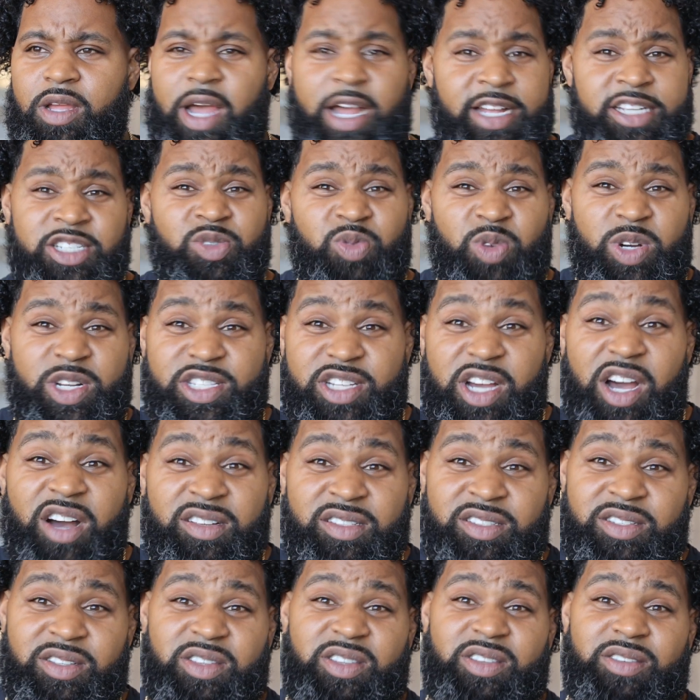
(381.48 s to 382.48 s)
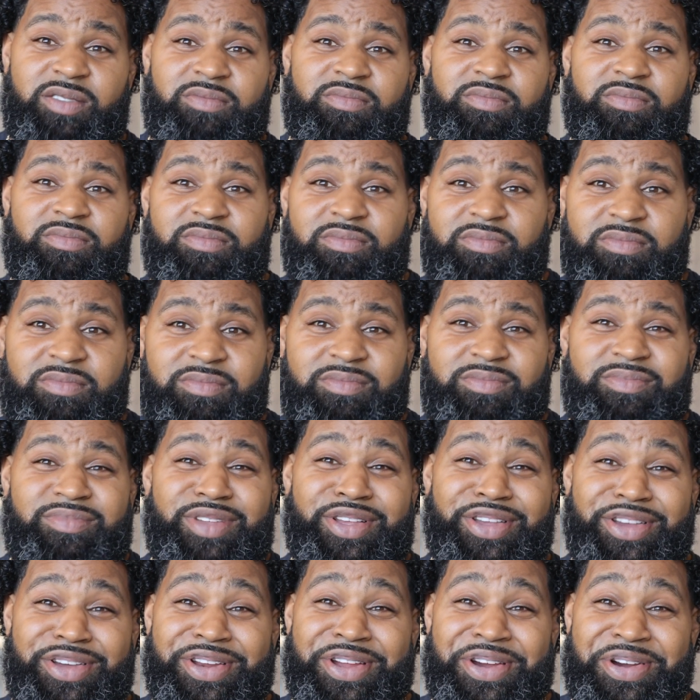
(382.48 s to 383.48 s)
I just want to talk to you.
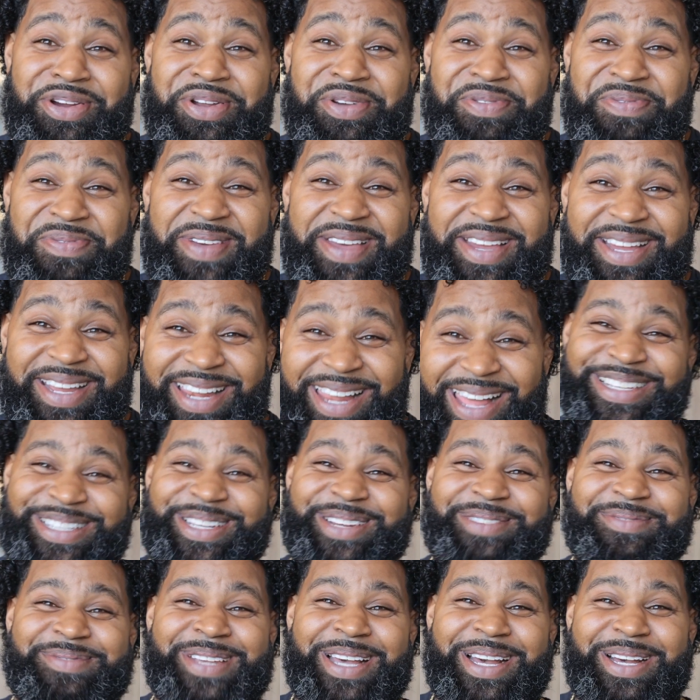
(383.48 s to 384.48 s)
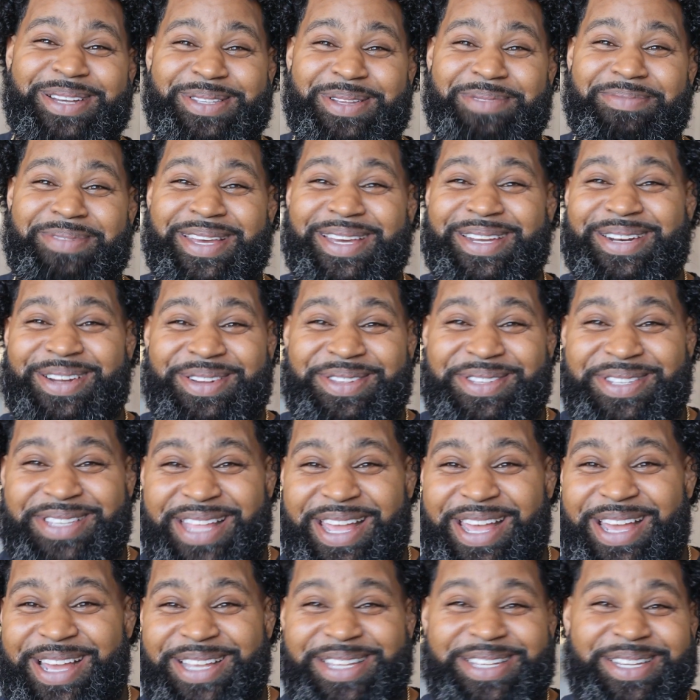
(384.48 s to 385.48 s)
You know what I mean? Sometimes I'm getting on
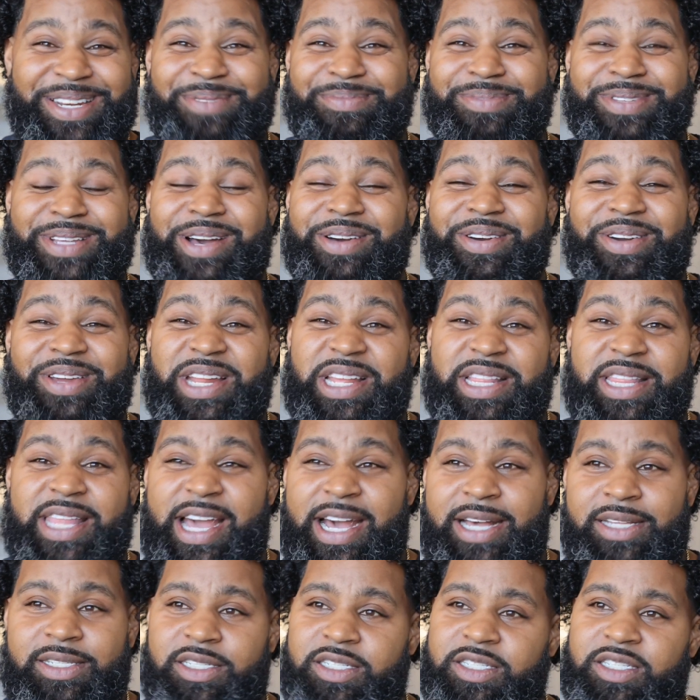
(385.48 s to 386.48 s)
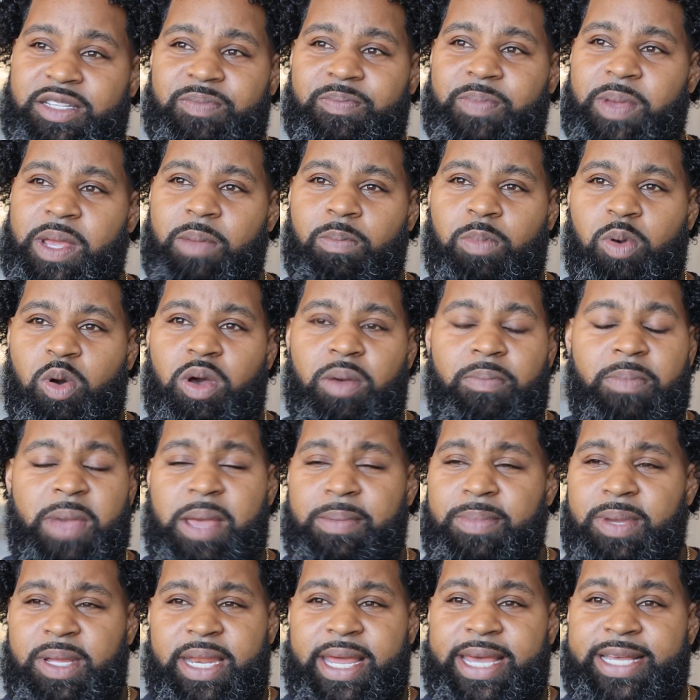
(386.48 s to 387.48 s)
stage and I'm talking to thousands of people, and
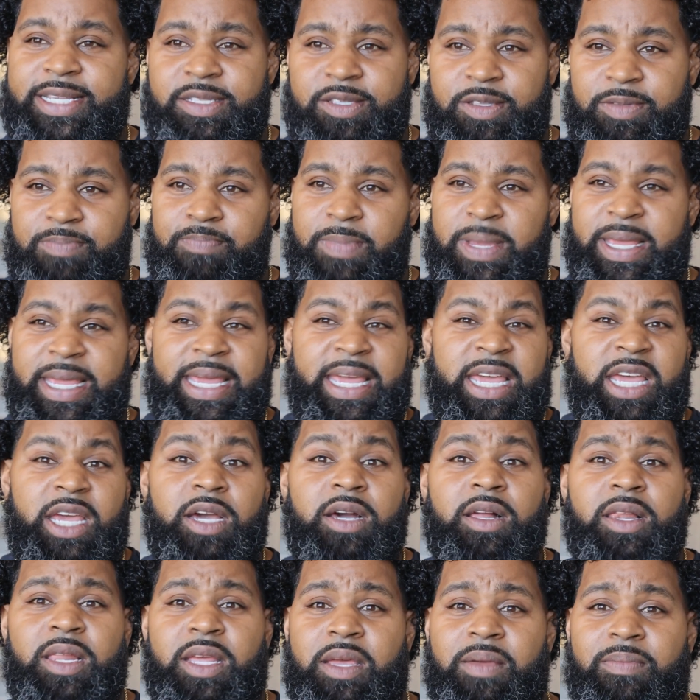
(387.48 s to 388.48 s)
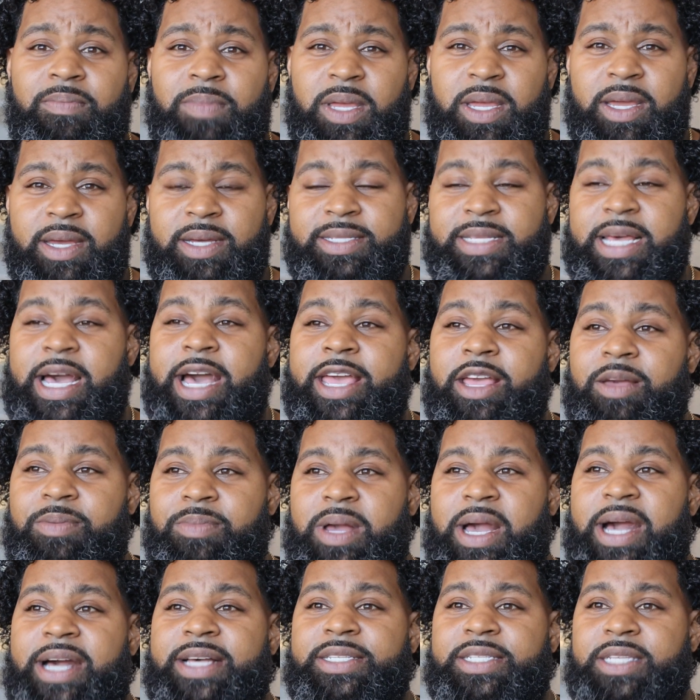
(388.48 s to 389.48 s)
maybe that's me healing because I
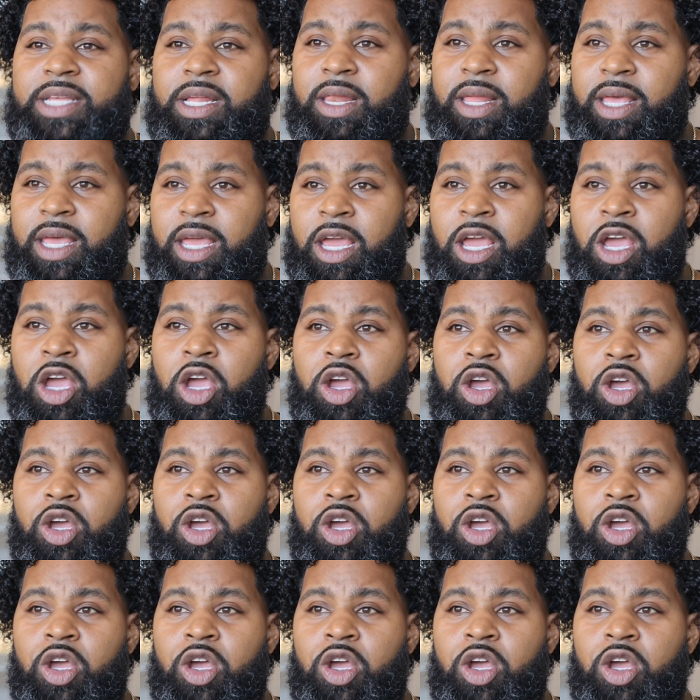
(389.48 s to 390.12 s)
am constantly